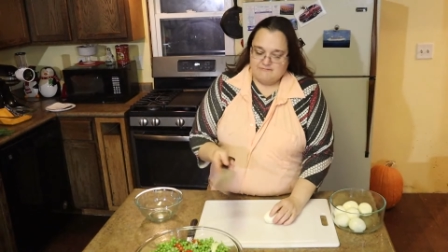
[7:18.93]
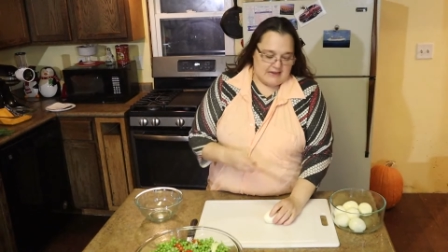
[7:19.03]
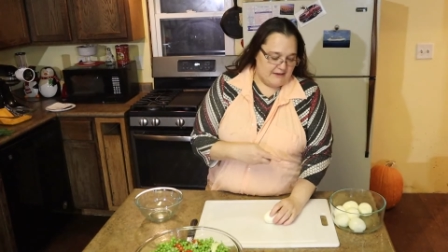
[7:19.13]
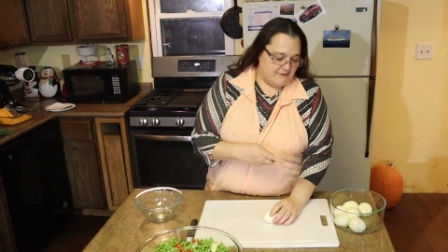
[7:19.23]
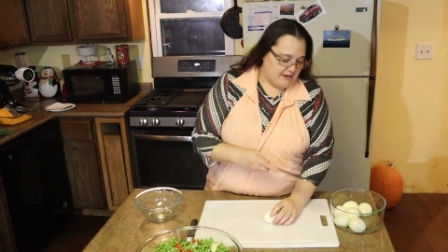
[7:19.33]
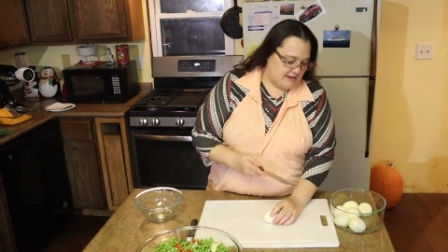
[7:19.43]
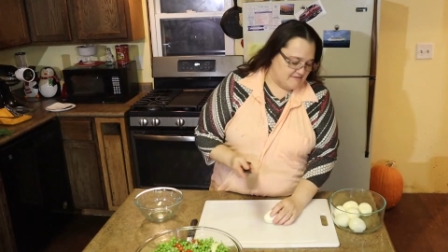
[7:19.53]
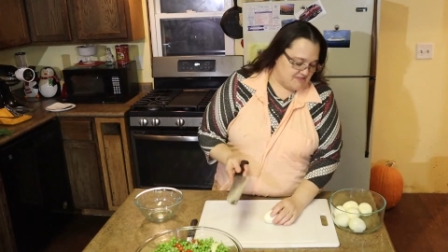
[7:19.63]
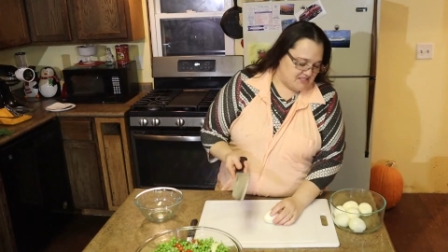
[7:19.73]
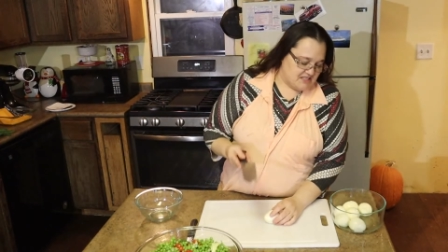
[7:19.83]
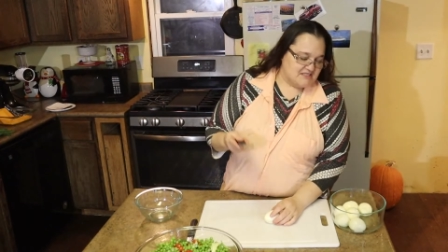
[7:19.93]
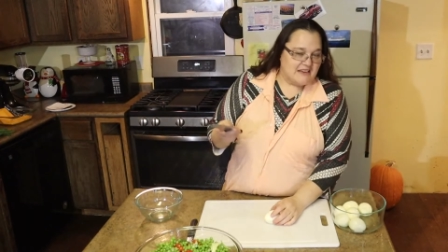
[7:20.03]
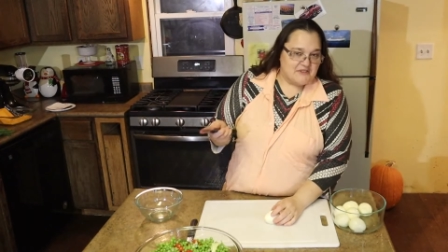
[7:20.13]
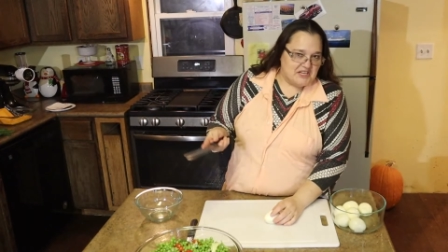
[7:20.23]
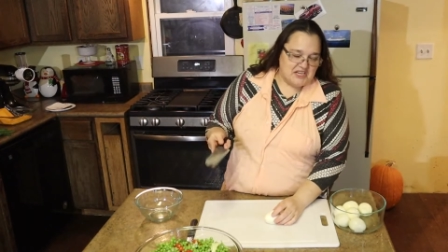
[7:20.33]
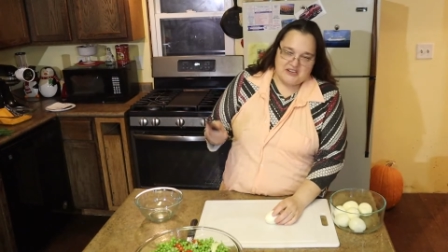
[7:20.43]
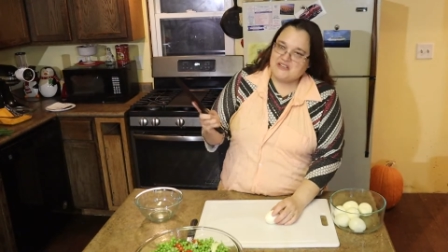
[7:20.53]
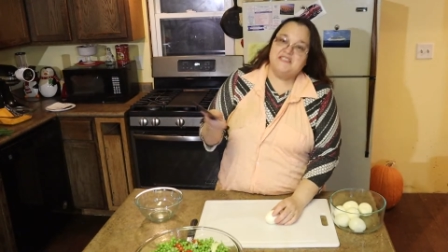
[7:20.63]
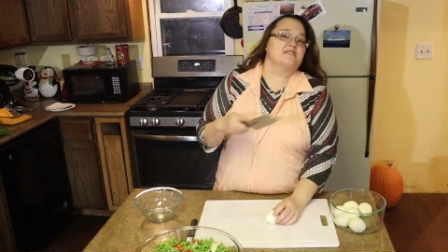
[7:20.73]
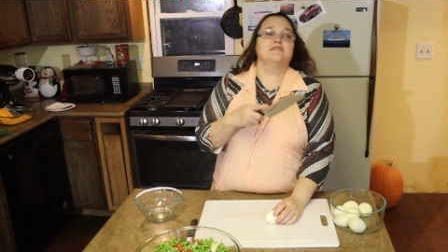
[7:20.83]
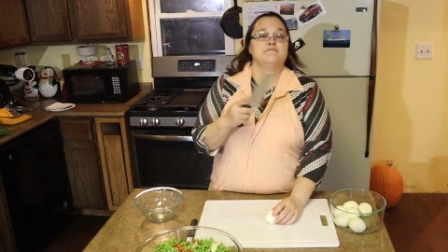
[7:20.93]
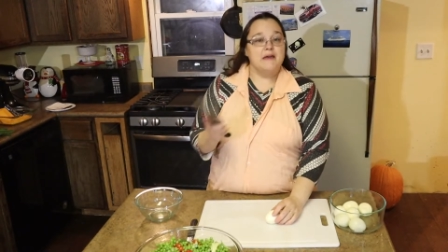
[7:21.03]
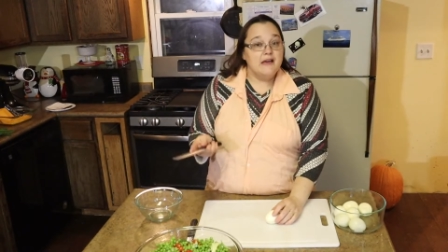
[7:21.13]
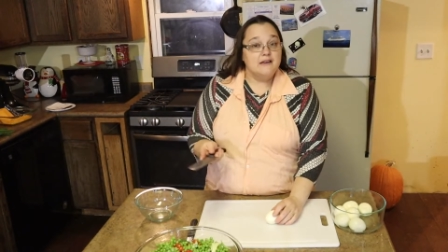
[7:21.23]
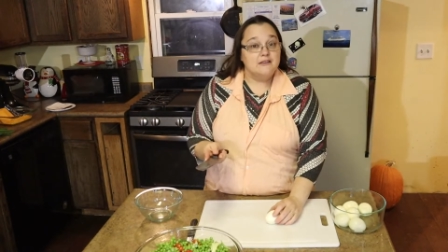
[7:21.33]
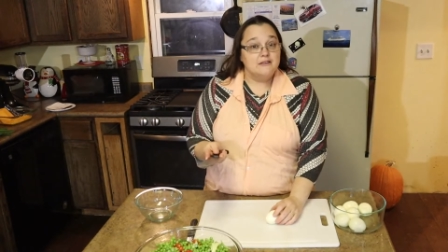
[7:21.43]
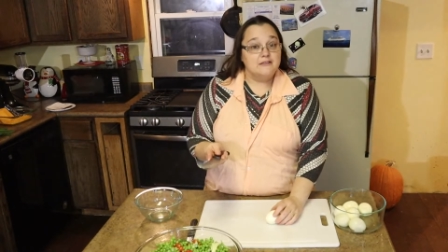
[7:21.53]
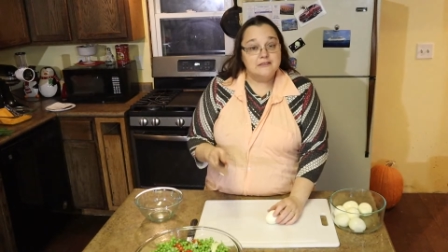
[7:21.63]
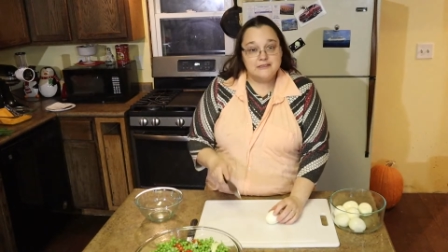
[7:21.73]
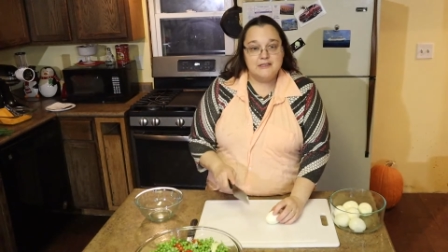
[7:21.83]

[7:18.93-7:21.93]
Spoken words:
I've got 6, 7 here. It doesn't matter.